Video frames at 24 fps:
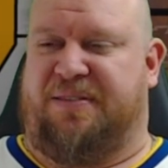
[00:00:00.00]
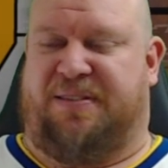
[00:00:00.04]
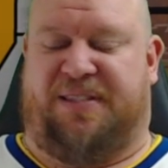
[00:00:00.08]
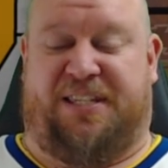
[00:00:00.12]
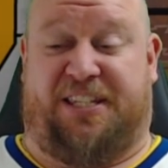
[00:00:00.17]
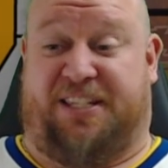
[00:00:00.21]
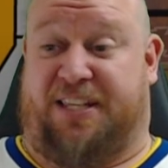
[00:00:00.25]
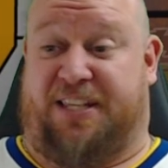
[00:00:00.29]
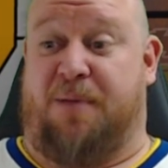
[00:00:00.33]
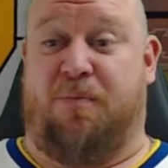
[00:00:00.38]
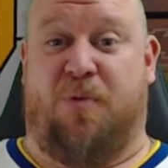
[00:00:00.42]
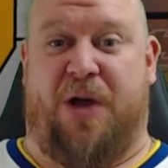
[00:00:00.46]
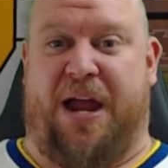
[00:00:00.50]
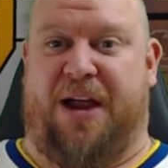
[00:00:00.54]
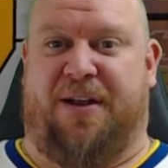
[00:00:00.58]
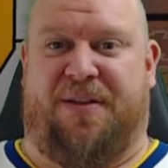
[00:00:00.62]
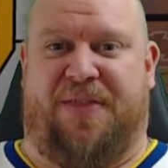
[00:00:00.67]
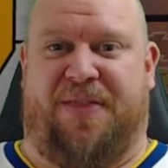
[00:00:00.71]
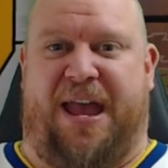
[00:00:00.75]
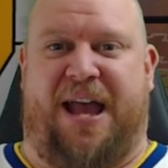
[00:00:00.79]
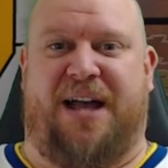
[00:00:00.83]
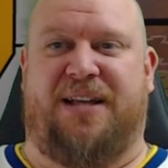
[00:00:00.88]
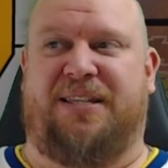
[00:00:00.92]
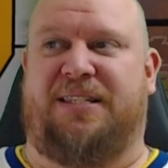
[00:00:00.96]
somewhere in
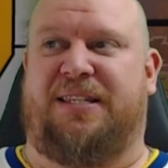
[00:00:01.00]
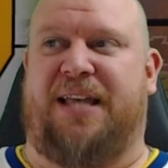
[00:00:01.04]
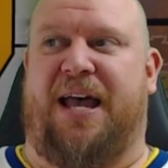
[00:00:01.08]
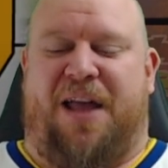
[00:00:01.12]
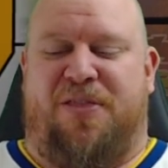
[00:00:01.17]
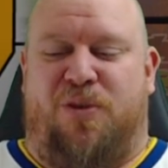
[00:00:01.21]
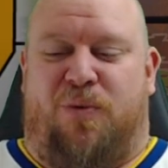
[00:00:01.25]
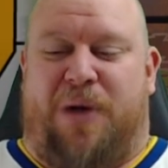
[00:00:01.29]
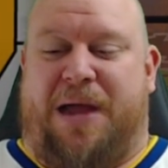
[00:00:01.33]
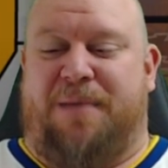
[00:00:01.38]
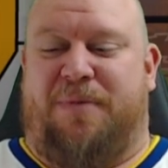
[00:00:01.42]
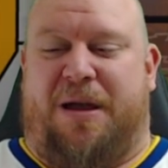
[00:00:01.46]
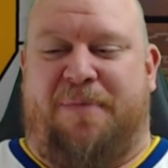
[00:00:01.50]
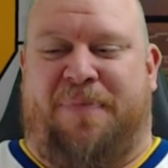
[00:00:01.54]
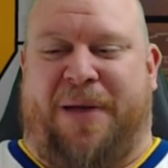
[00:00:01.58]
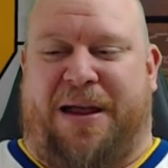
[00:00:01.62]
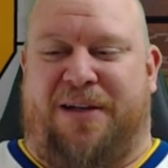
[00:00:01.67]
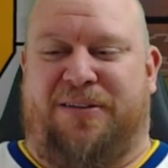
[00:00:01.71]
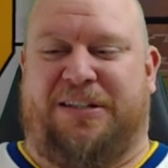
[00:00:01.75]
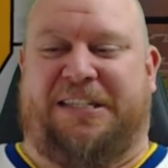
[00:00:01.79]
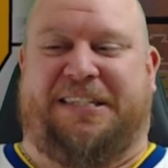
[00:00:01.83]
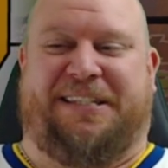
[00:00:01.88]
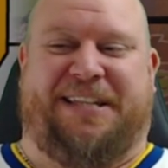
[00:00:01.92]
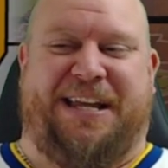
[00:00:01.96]
the house. And the way my
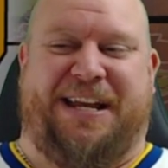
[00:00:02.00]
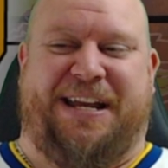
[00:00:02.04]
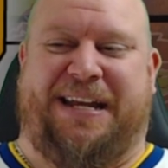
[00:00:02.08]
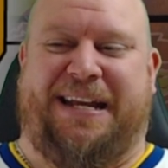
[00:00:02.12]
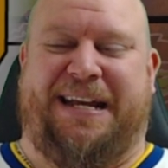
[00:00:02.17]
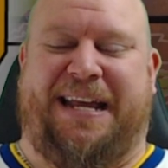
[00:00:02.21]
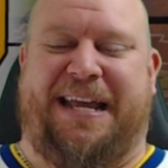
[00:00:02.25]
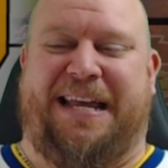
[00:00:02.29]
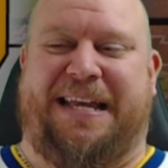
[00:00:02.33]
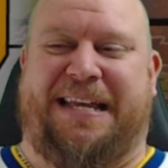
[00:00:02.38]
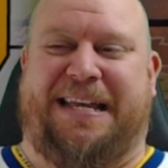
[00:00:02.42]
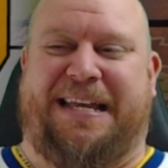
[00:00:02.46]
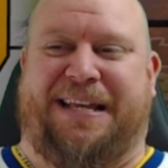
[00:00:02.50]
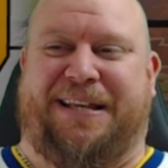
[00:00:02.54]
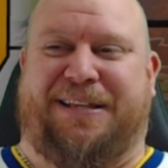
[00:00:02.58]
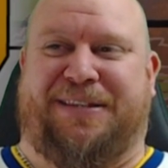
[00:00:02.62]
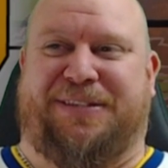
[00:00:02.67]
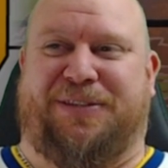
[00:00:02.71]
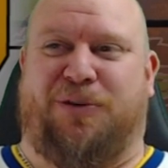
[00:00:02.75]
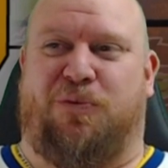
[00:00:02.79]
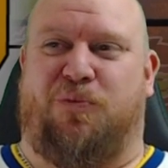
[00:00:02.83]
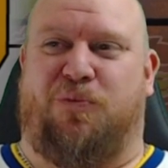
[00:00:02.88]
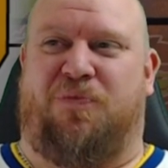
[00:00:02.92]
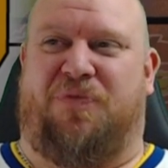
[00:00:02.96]
parents did it
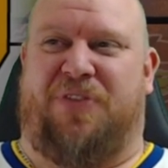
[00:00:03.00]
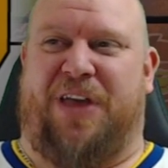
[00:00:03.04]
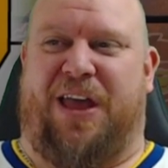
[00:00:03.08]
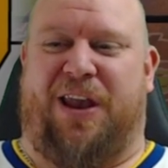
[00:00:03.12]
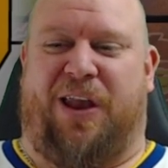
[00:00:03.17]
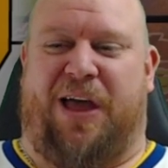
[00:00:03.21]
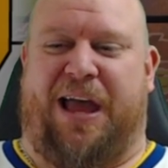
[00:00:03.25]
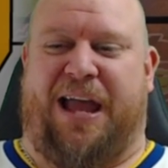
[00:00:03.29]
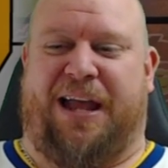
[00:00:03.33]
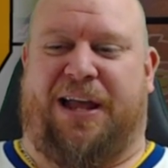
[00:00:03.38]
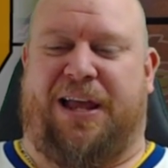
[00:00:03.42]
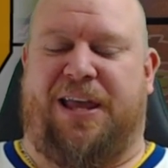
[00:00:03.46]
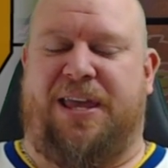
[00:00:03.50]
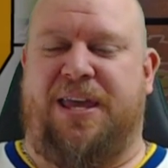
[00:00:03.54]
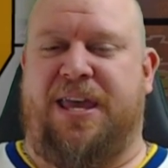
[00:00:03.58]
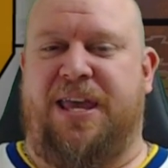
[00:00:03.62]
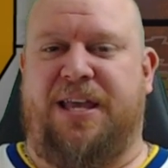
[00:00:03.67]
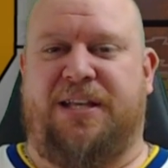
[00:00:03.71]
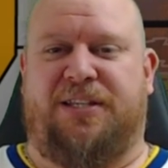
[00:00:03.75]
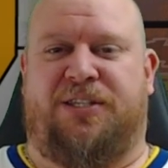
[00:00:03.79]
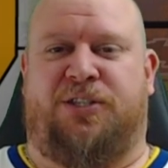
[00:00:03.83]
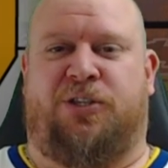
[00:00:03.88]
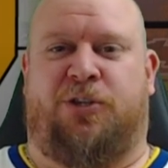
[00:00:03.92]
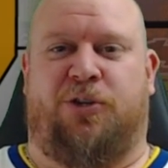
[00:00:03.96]
is they're like,
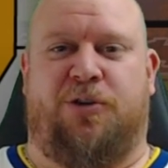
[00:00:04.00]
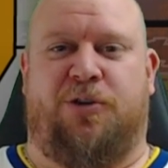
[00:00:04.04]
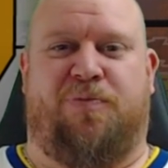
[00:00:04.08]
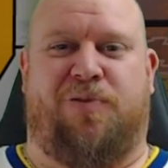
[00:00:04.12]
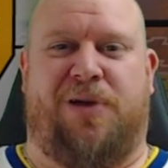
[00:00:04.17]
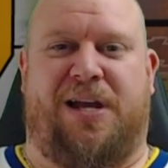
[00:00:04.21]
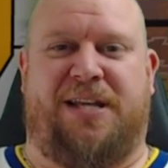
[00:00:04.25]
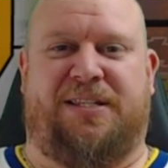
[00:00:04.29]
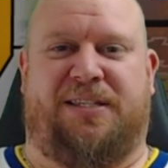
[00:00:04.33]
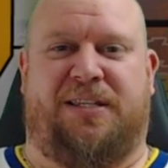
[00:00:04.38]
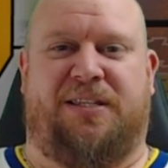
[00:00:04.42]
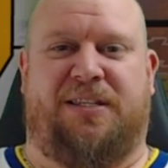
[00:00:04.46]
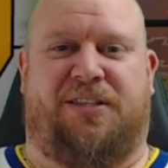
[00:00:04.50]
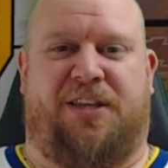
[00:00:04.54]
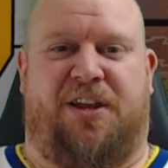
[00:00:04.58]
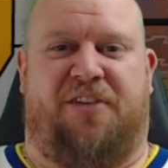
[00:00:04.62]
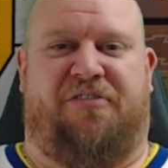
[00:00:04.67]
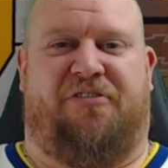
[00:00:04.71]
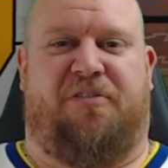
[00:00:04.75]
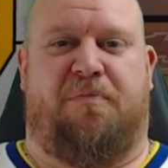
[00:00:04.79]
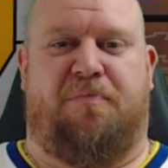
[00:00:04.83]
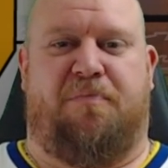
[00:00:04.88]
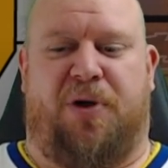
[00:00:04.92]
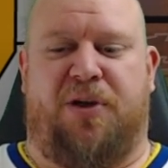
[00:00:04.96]
here's 2 presents that are
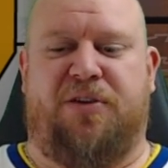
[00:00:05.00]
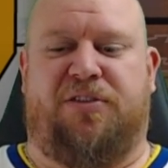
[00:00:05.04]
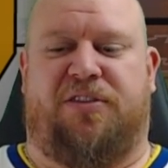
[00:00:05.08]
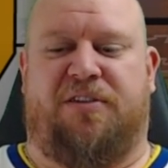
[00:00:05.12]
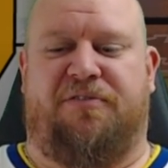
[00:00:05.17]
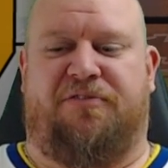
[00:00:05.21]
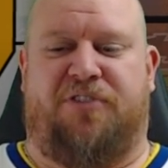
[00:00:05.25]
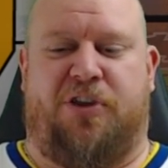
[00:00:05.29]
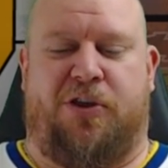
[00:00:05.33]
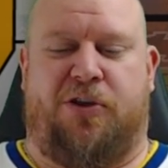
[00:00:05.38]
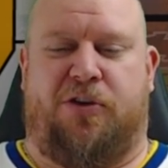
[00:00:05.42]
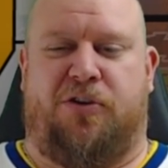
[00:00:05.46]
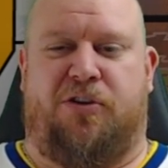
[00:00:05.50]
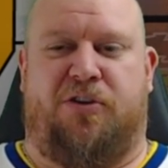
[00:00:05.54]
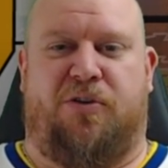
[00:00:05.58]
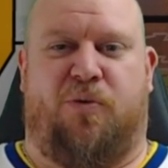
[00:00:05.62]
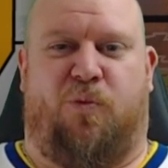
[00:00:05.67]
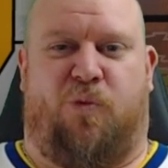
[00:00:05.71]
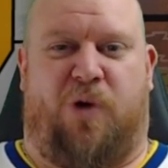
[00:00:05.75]
for both of you.